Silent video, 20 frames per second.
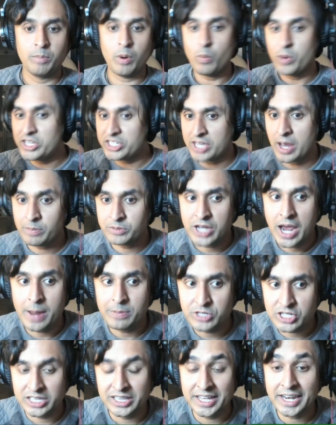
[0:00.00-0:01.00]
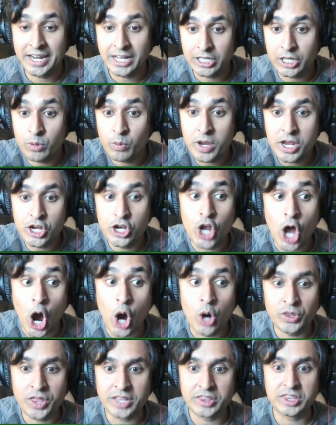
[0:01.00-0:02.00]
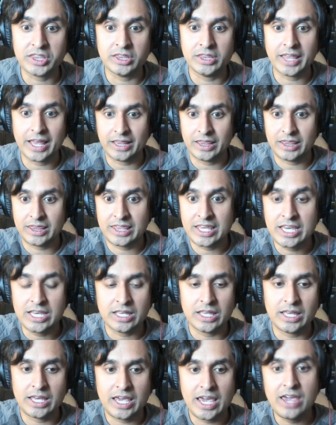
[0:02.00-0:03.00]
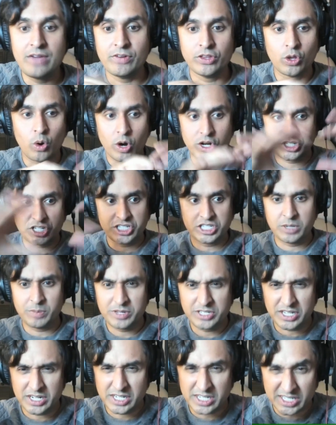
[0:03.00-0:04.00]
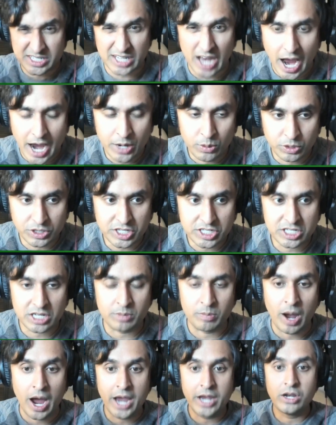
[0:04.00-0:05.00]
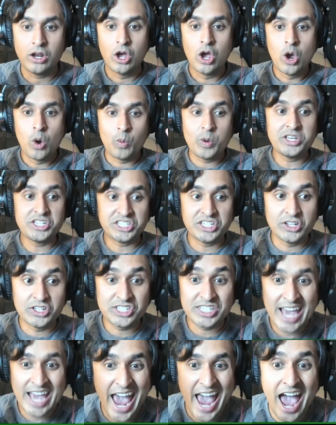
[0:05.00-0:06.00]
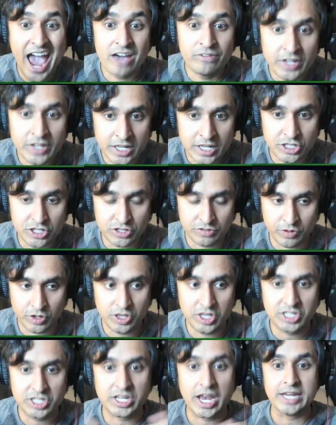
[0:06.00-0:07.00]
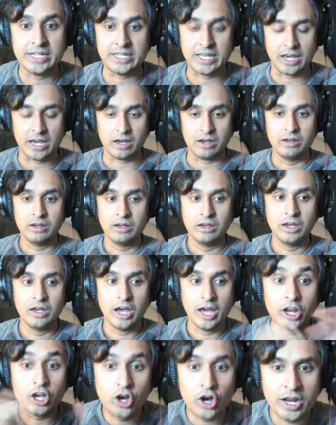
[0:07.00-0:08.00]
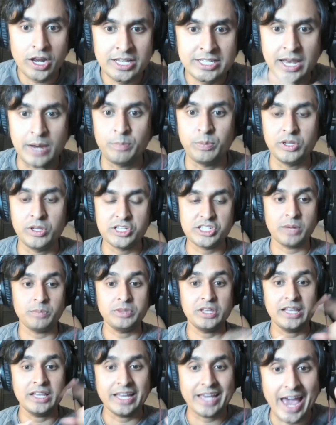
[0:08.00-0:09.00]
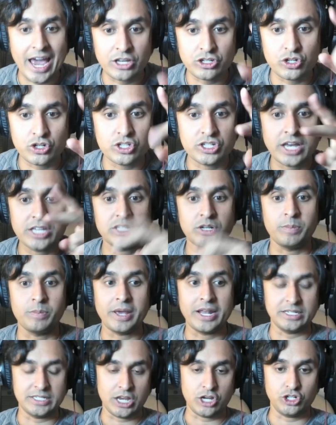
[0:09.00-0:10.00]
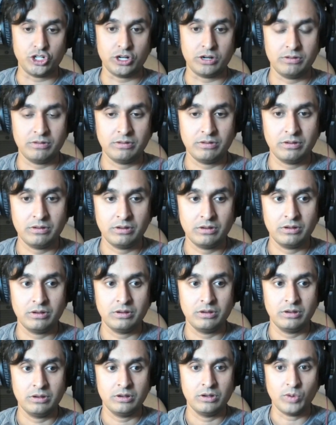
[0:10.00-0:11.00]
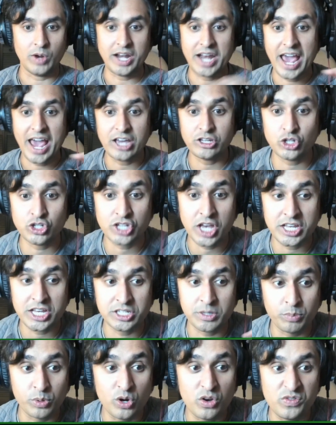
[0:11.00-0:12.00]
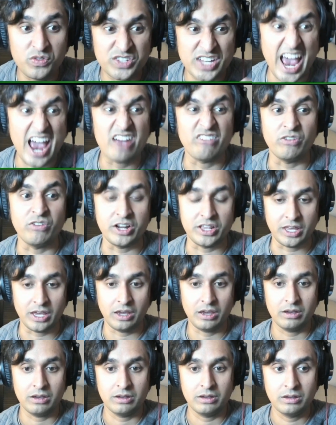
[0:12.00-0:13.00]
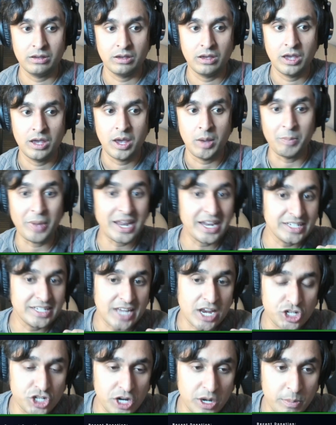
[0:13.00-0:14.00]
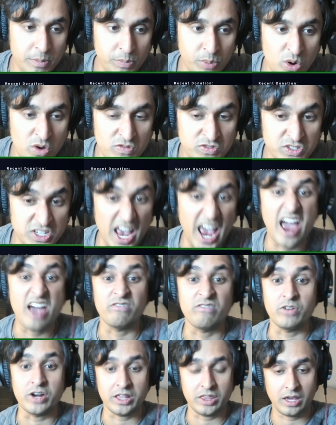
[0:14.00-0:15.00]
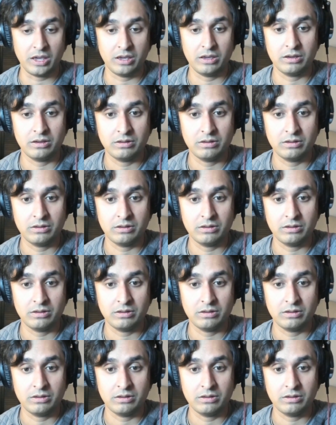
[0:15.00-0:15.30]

but we sometimes clinically we know that that the even though our system isn't designed with this in mind we still see evidence for this idea and a good example is something like exercise or meditation right exercise improves everything meditation improves everything